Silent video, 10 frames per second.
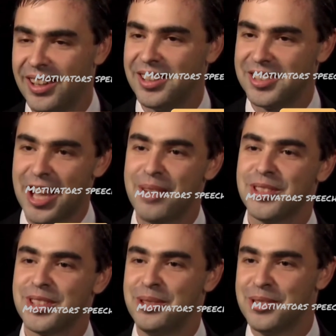This
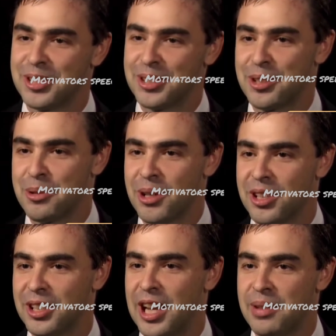obviously wasn't going to
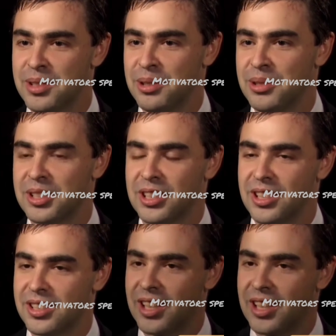work. It obviously wasn't going to